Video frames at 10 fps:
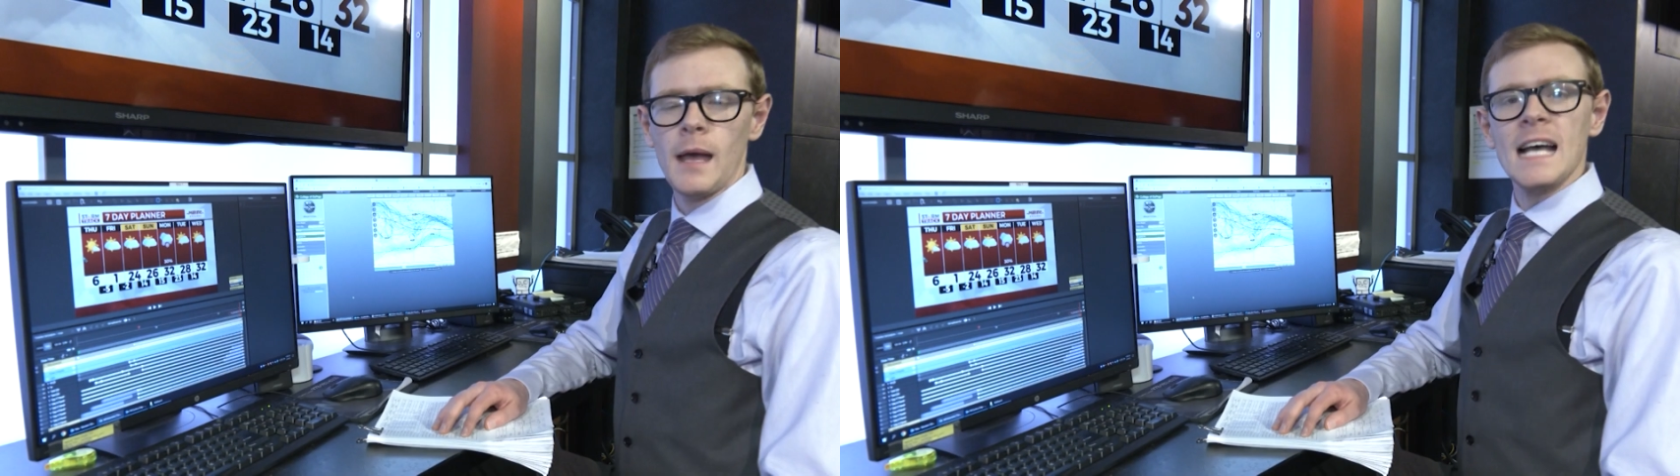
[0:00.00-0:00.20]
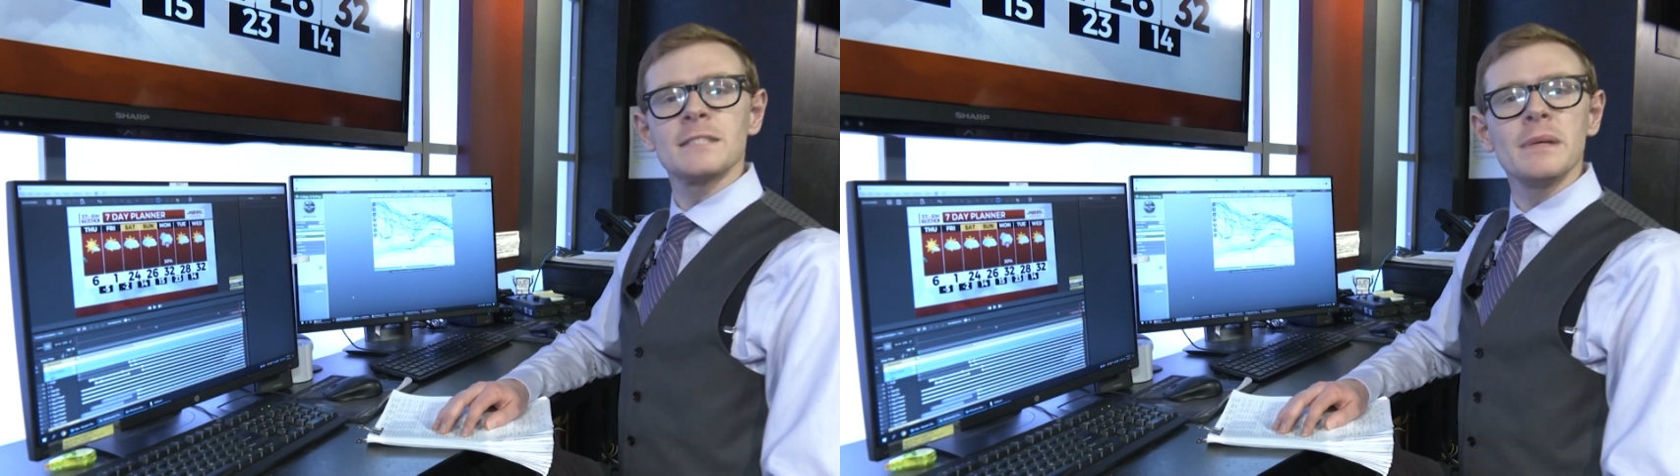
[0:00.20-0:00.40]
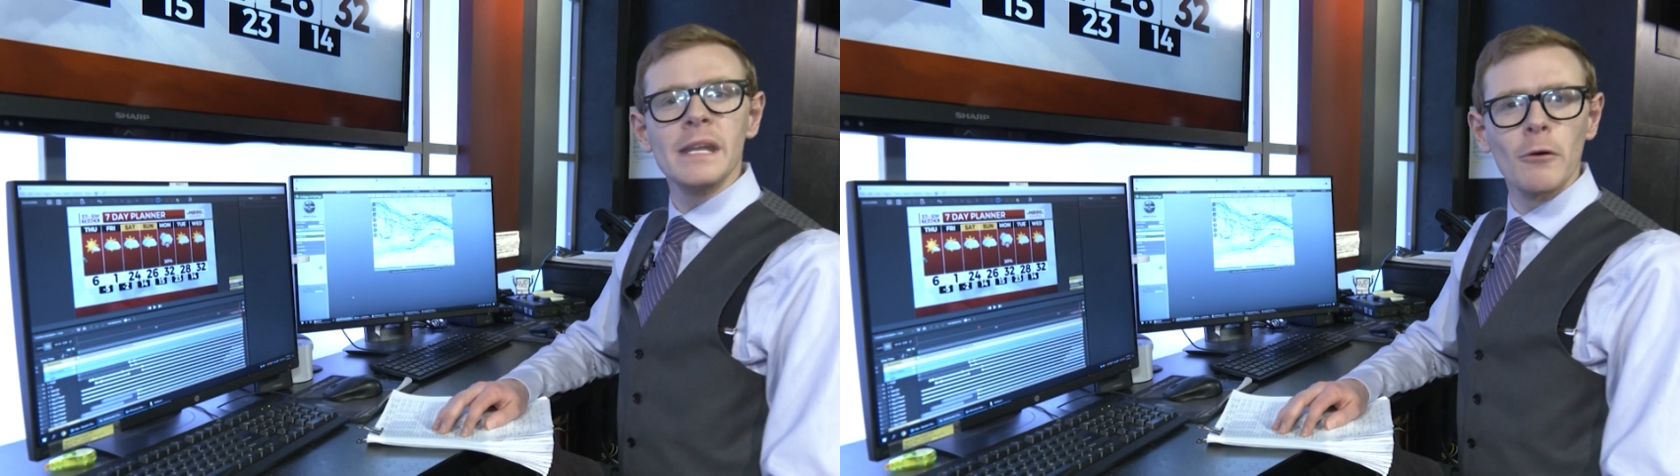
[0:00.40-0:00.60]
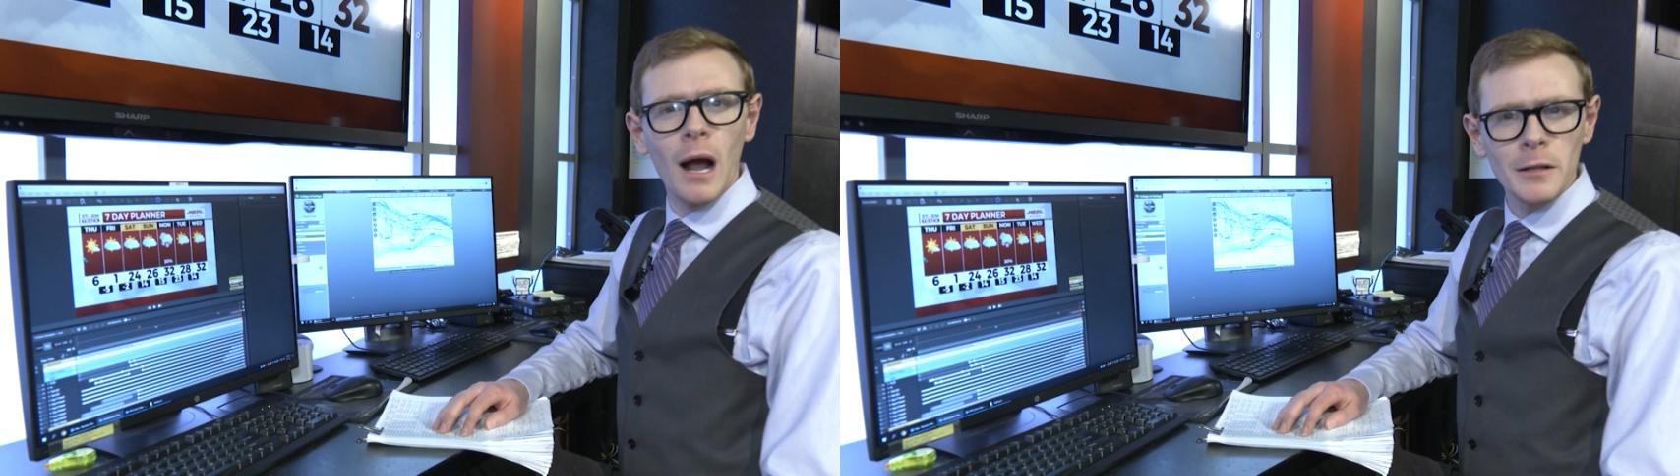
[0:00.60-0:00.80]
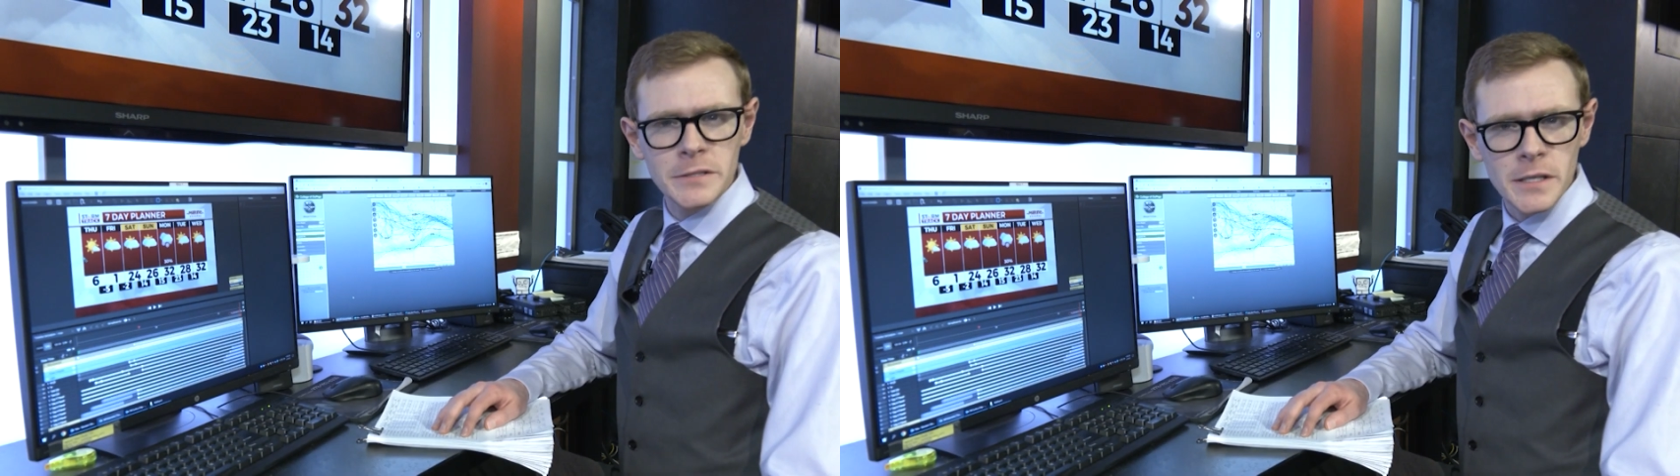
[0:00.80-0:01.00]
As
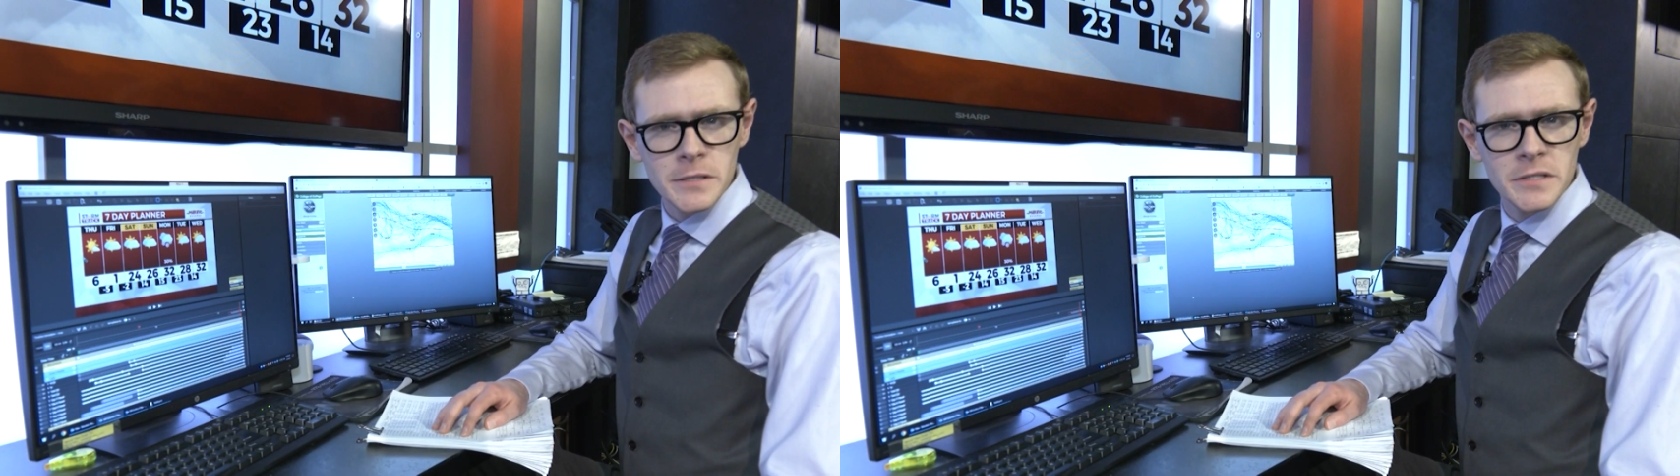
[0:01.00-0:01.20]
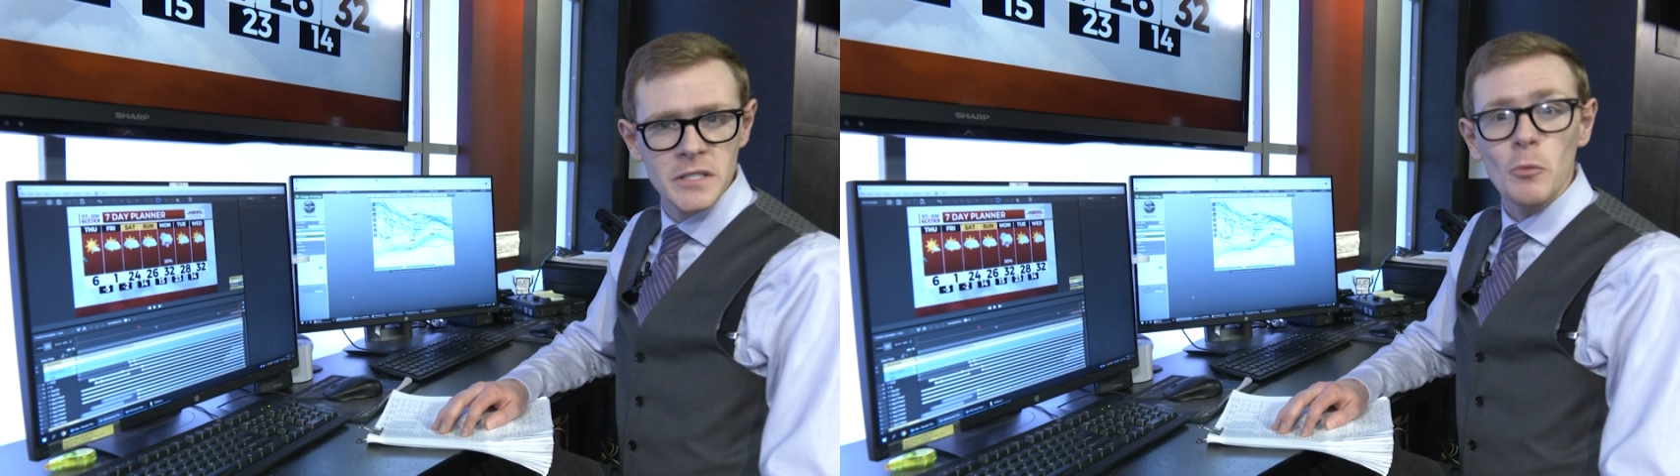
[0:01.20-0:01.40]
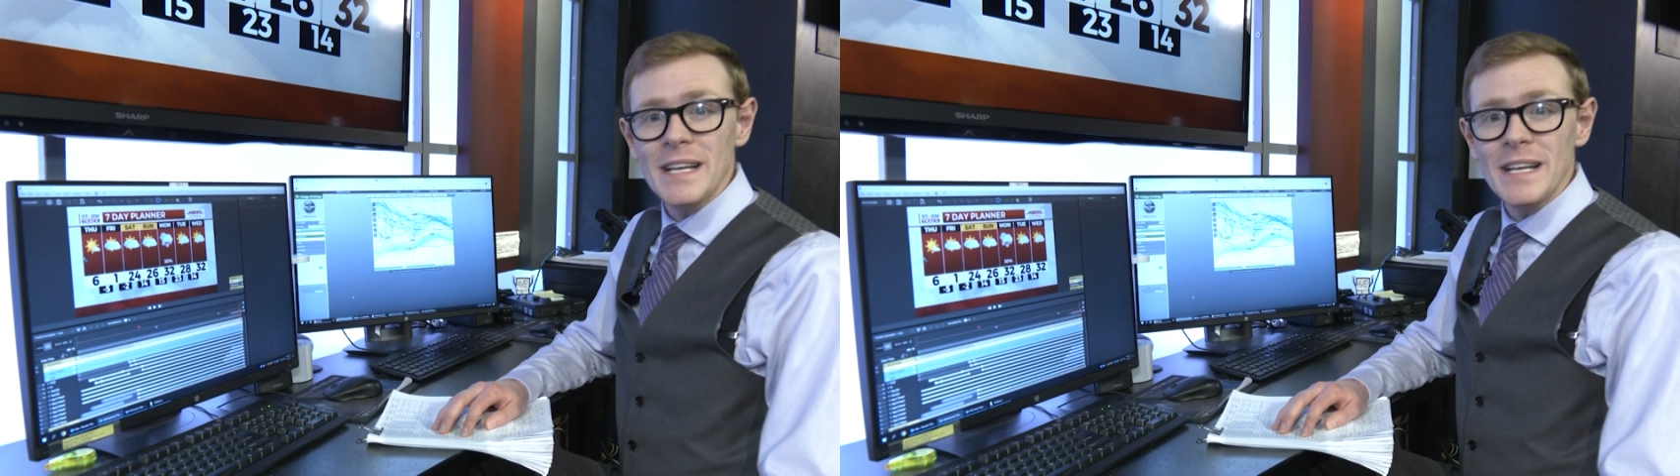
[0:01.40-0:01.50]
meteorologists,